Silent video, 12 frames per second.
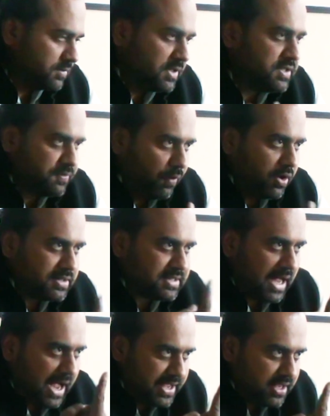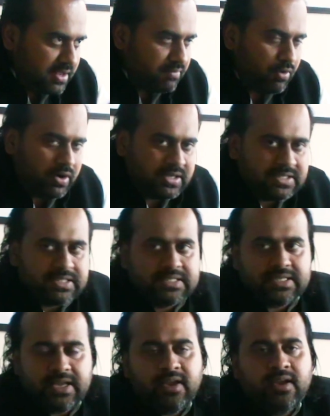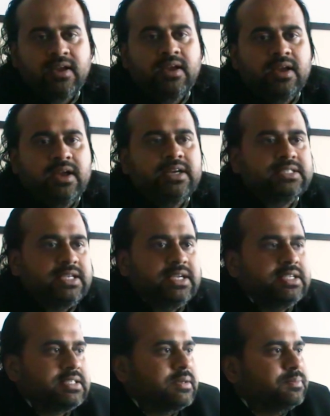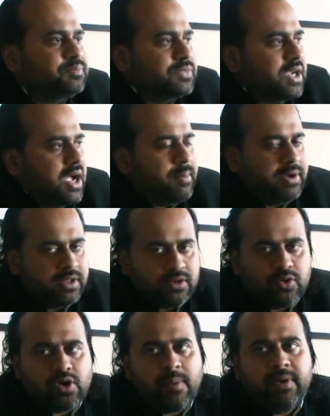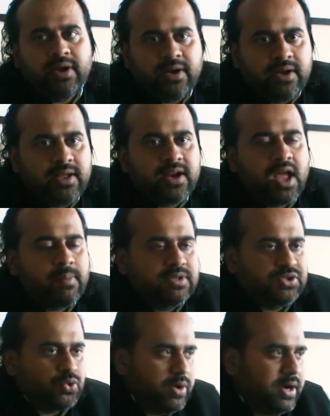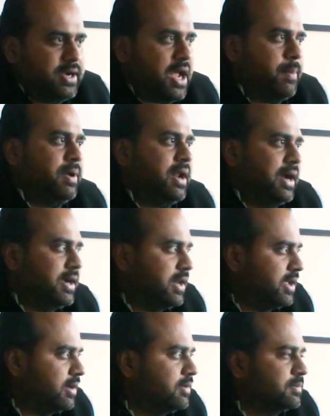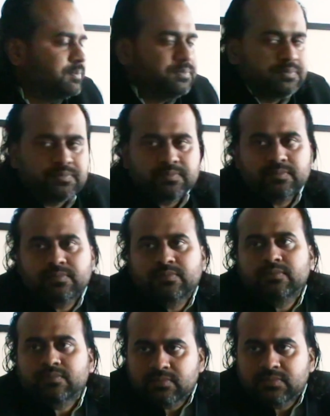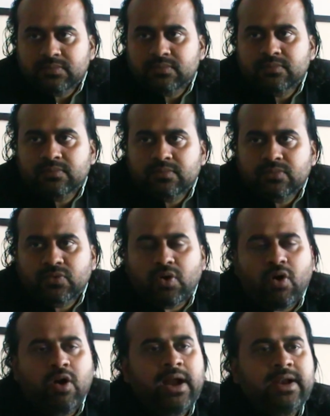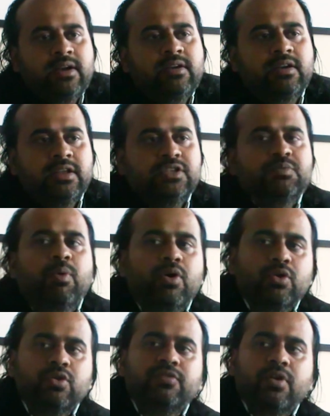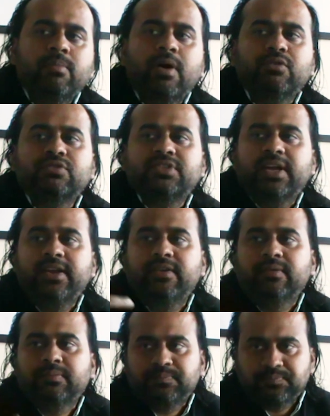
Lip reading: This false I, what does it say? It says, I'm a Hindu, I'm an Indian, I'm a student, I'm an ITian. All identities borrowed from outside.